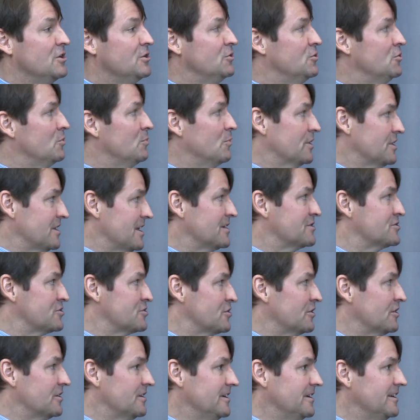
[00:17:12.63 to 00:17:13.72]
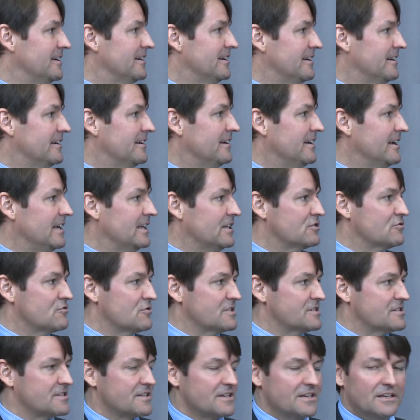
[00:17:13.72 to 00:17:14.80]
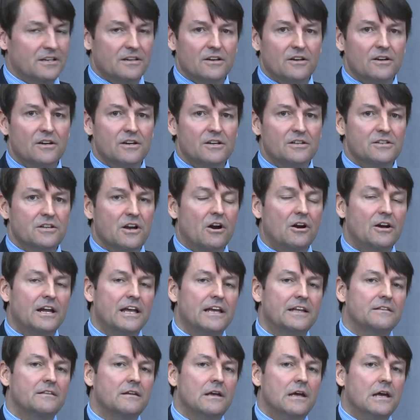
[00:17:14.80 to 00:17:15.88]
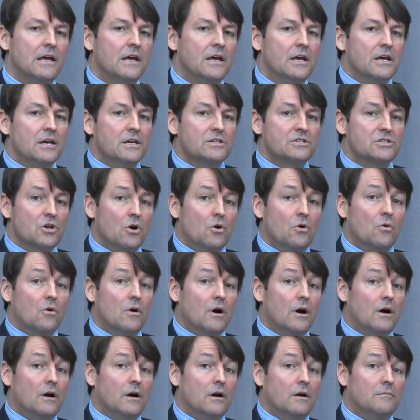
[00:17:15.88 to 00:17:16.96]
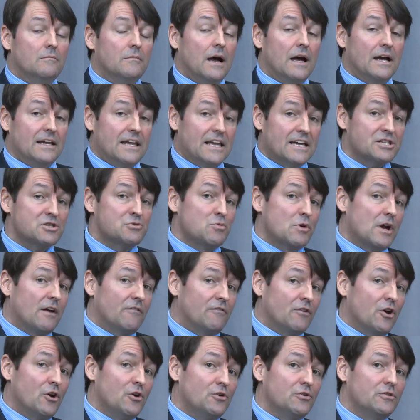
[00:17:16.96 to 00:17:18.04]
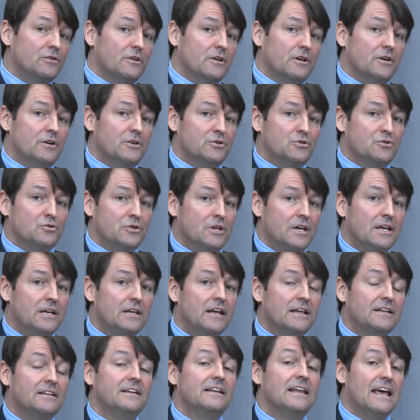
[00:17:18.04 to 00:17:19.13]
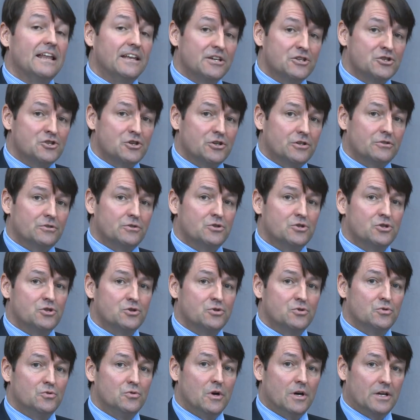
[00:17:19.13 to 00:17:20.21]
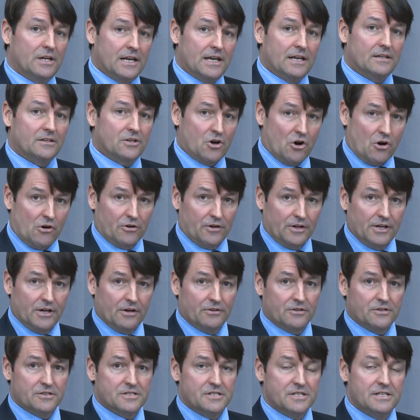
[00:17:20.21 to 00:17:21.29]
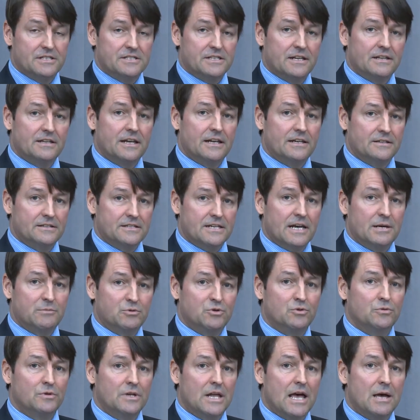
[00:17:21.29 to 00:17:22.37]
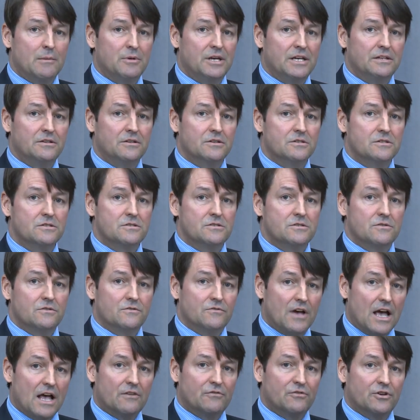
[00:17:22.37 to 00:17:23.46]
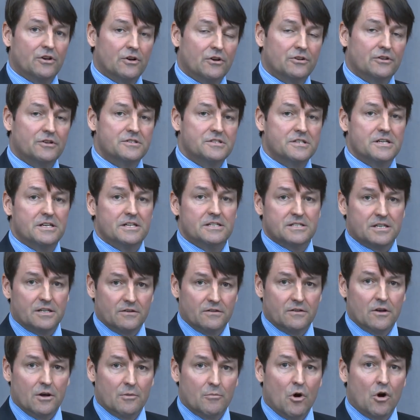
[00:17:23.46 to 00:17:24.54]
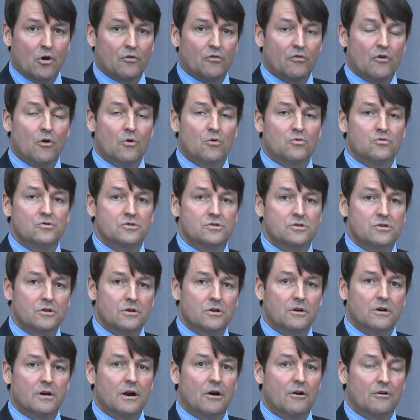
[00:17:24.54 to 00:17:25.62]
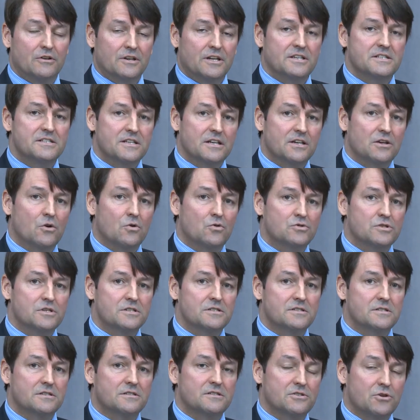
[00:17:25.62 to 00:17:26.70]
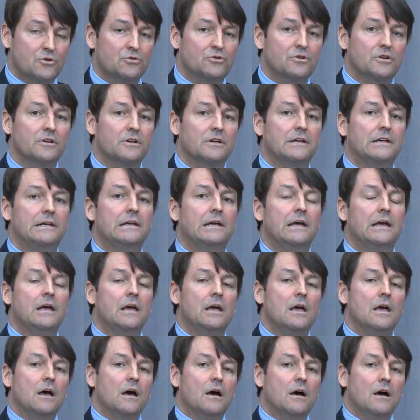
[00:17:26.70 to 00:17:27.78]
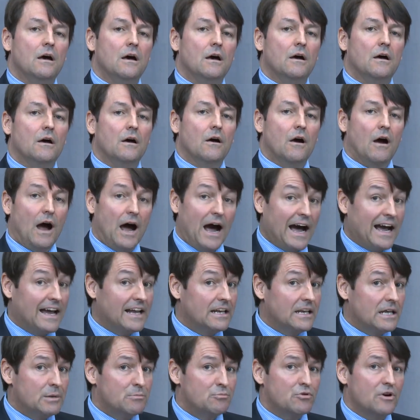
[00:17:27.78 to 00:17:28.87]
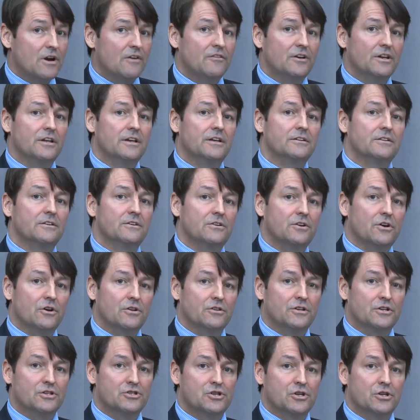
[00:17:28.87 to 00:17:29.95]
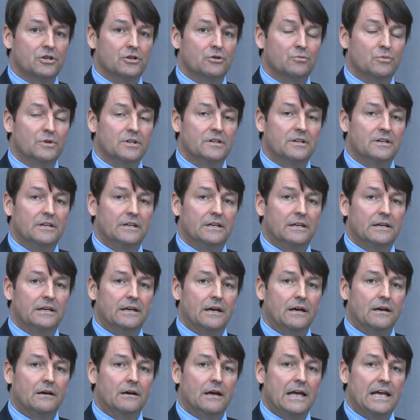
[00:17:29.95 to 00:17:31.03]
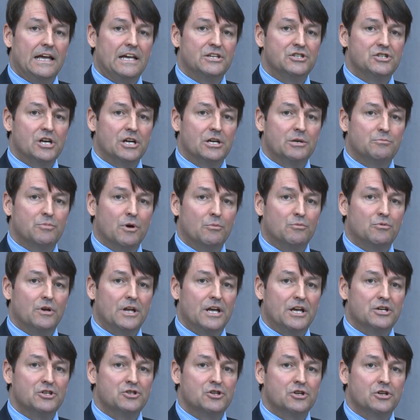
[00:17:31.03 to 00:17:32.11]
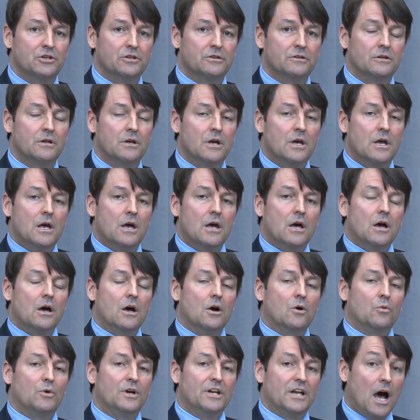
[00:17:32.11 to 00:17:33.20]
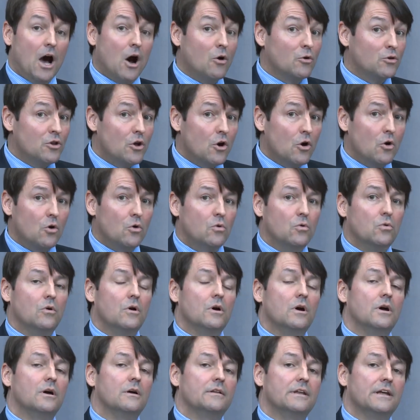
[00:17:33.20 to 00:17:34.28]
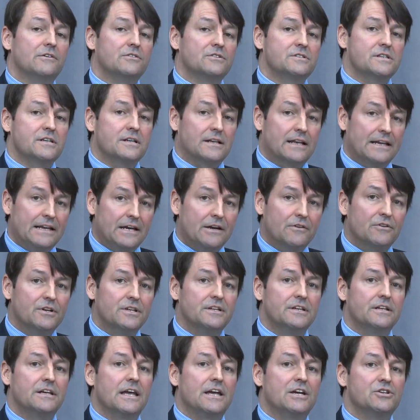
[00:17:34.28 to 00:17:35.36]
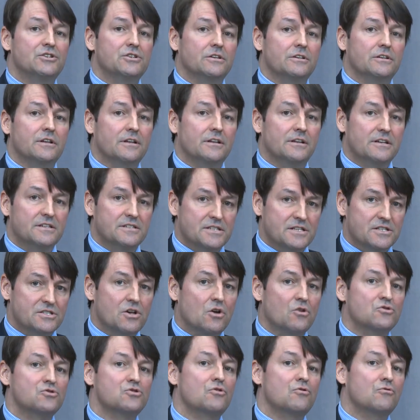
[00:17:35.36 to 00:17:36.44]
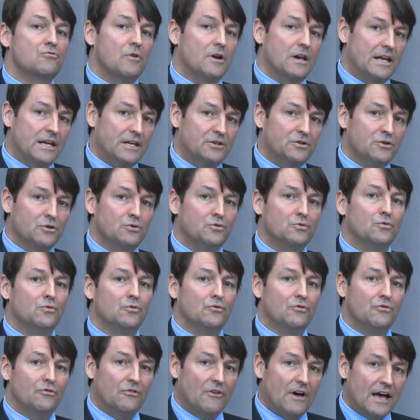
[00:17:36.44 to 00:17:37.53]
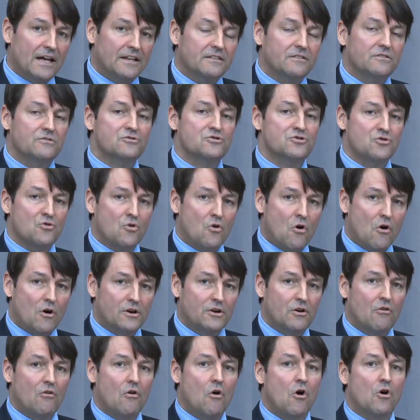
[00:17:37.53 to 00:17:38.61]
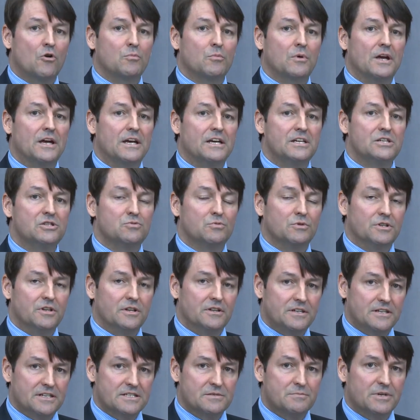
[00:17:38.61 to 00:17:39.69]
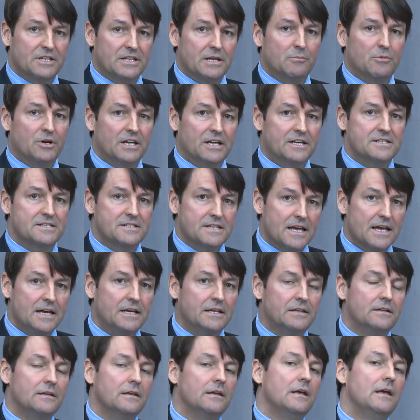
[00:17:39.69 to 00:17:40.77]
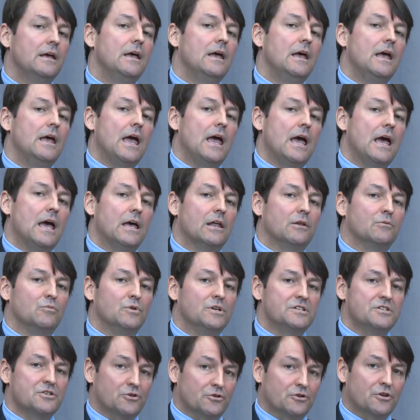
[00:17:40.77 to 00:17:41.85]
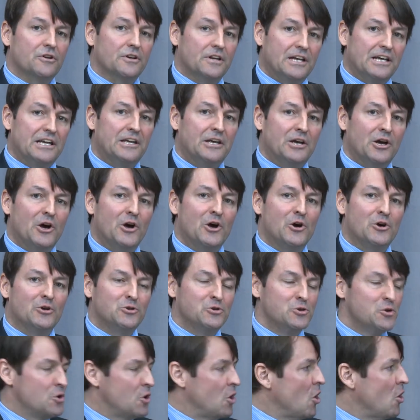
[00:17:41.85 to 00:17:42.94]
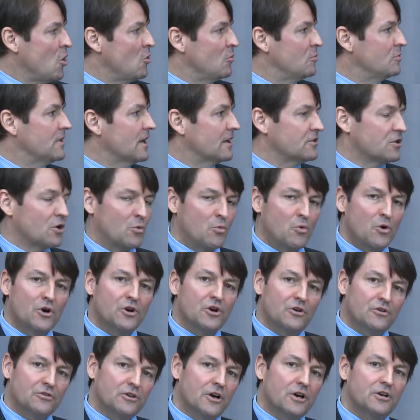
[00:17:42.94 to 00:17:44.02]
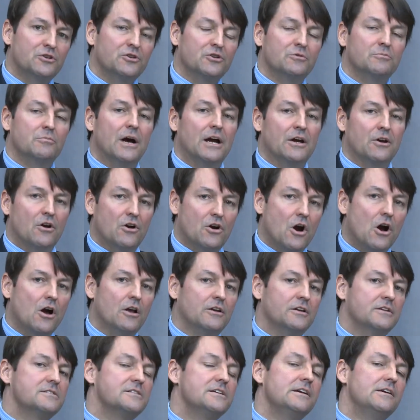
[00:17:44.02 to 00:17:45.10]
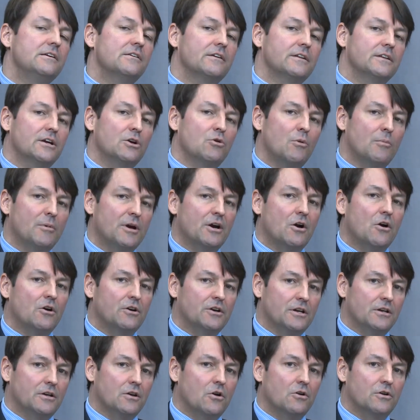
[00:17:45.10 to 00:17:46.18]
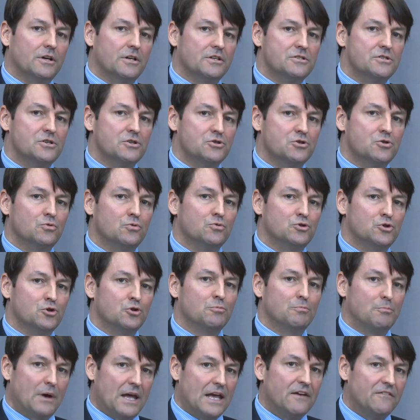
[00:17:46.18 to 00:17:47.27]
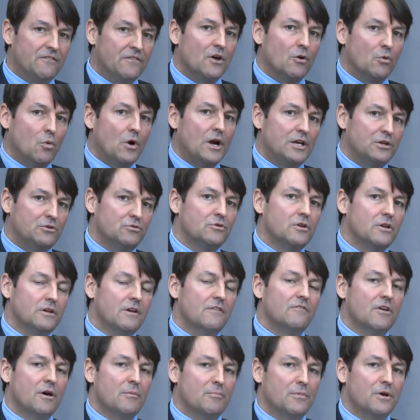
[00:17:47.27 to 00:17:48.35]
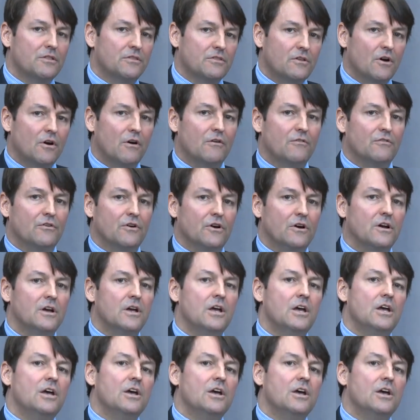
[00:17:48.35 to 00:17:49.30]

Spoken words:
new potentially interesting target. So I guess we have learned today that in addition to, again, coronary artery disease and type 2 diabetes, valvular disease, and among those, aortic stenosis is certainly a highly prevalent condition with the aging population. We now know there's clear indication that this is also related to fat stored in the wrong place with a dysmetabolic state. And we certainly do hope that the work conducted by our colleagues here at the Quebec Heart and Lung Institute should pave the way to the development of a